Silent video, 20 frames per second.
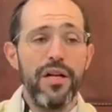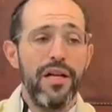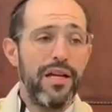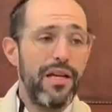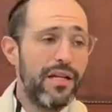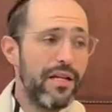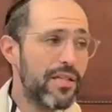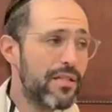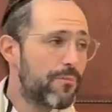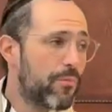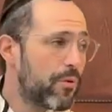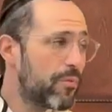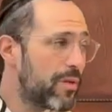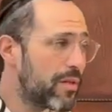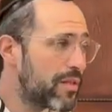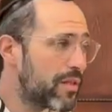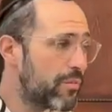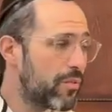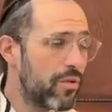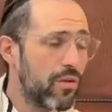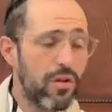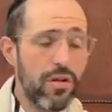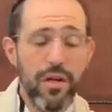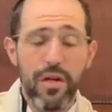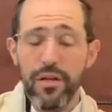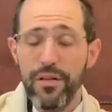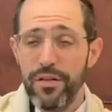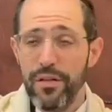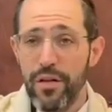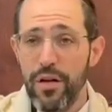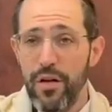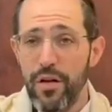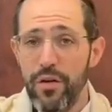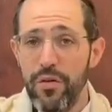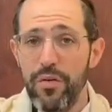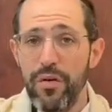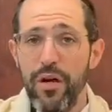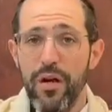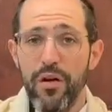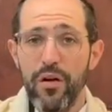it is permissible to
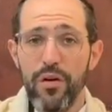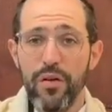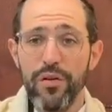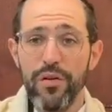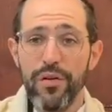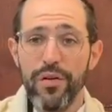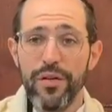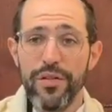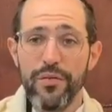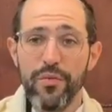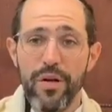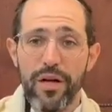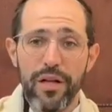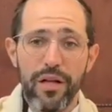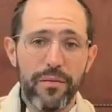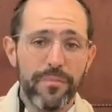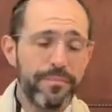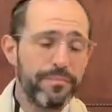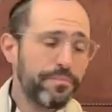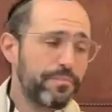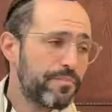go earlier as well.